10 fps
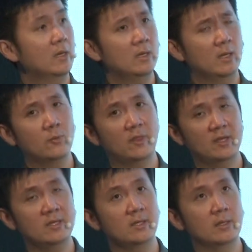I would
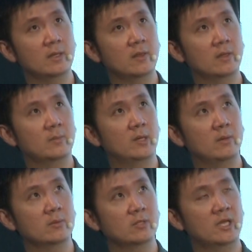say that it is
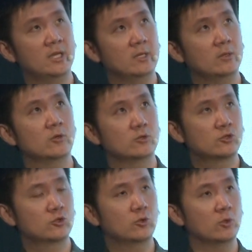about taking
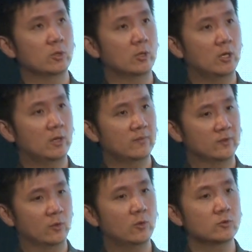control of
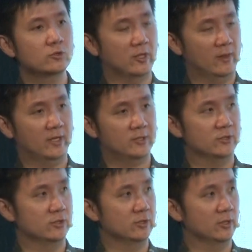the whole transaction
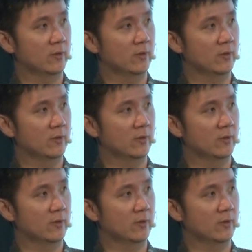journey.